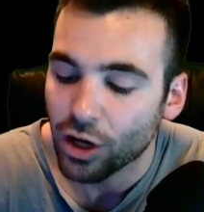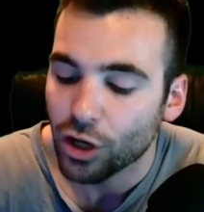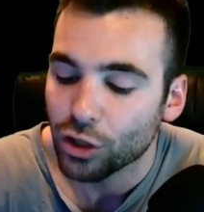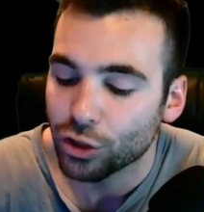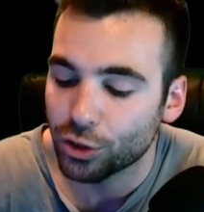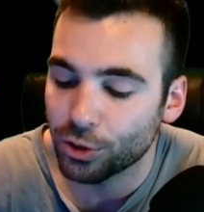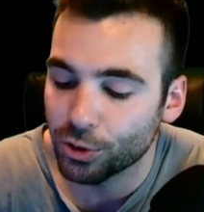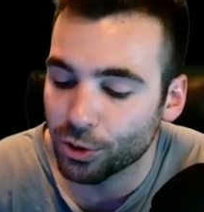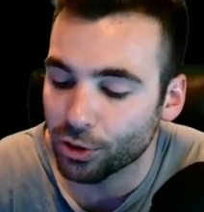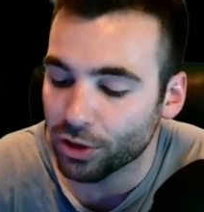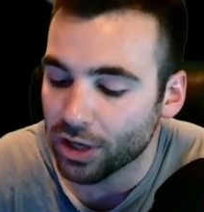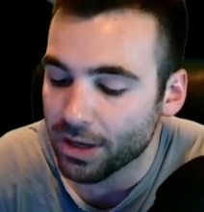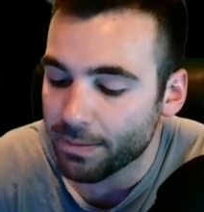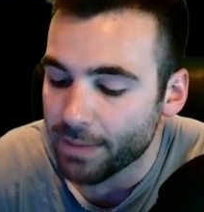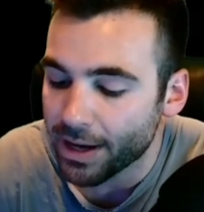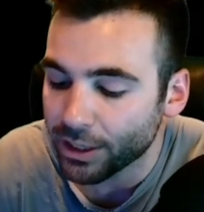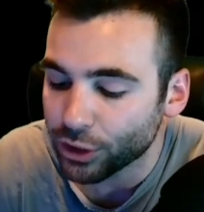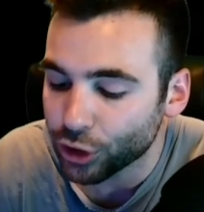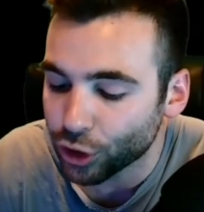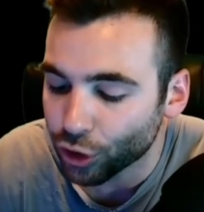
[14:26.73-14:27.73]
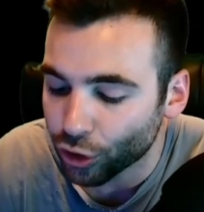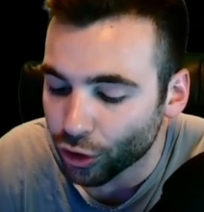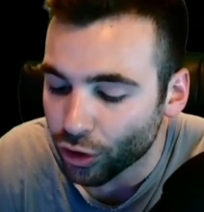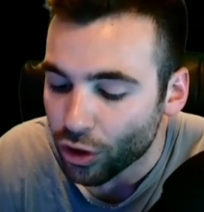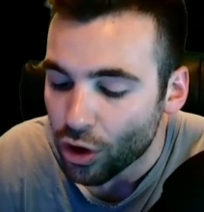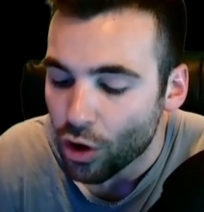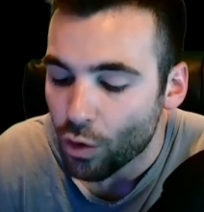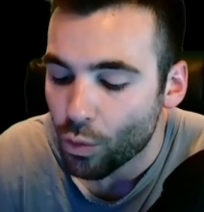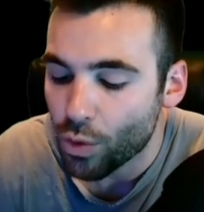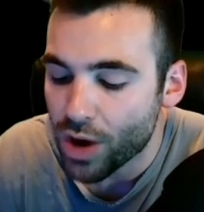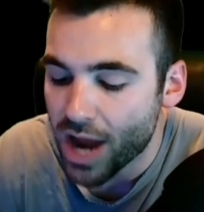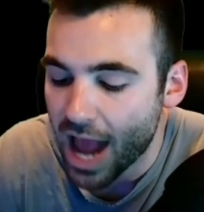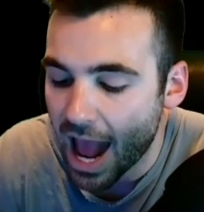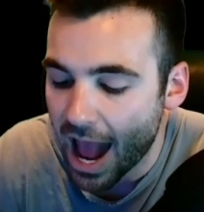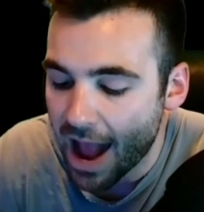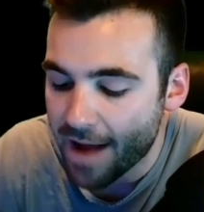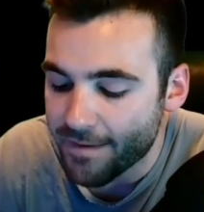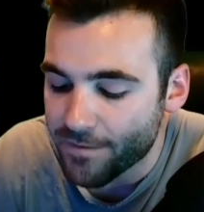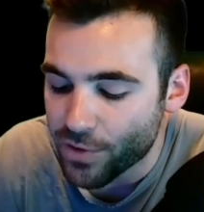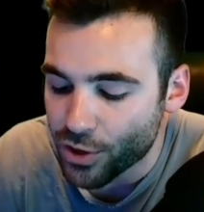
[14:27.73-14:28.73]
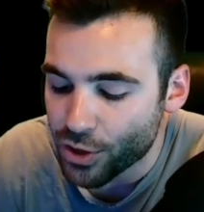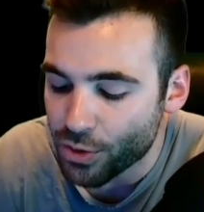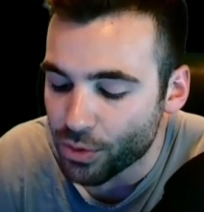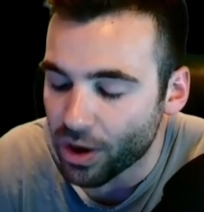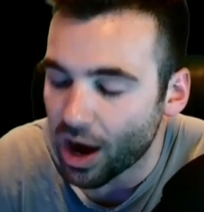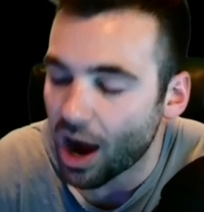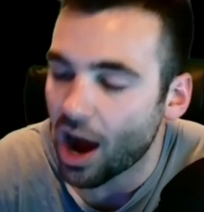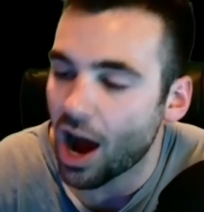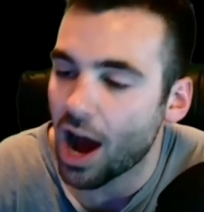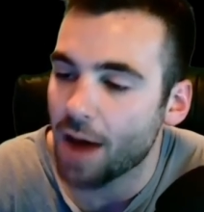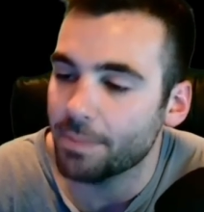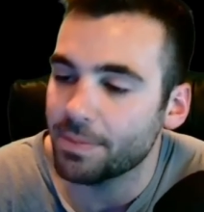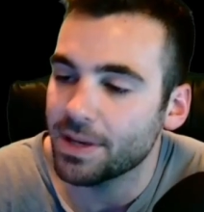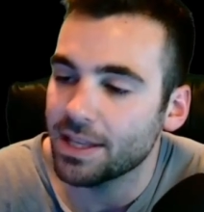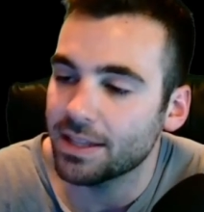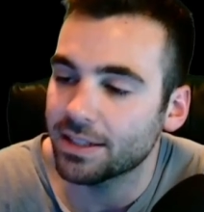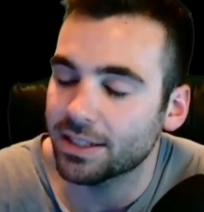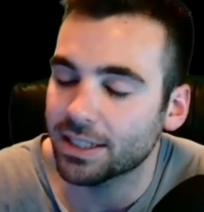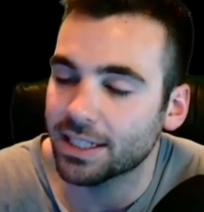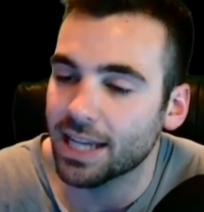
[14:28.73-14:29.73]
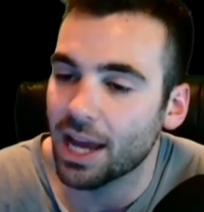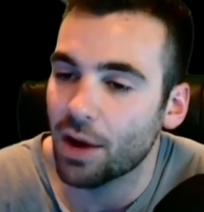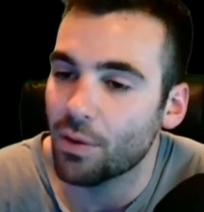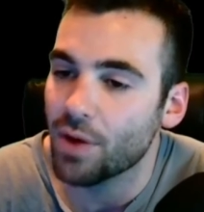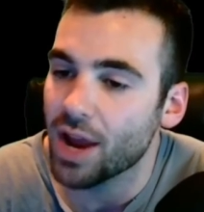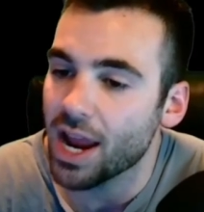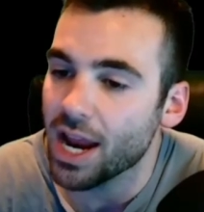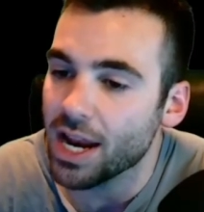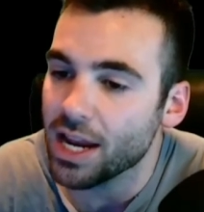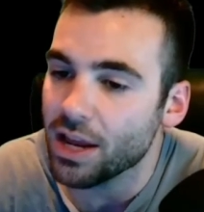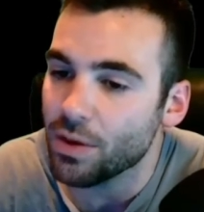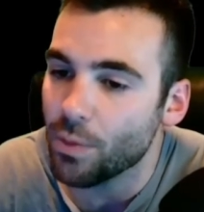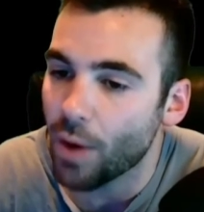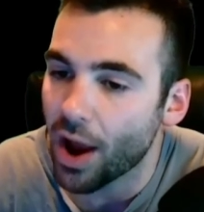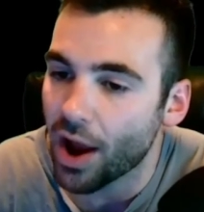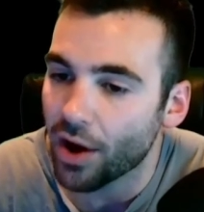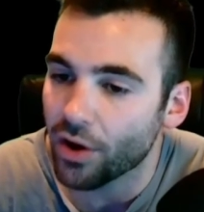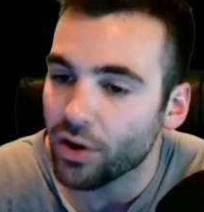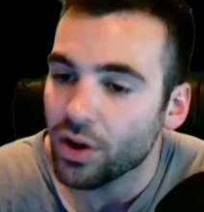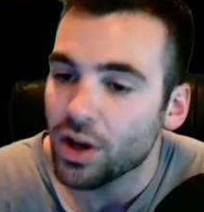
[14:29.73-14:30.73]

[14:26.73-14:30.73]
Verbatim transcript: So you're going to make sure whenever you copy this account anywhere,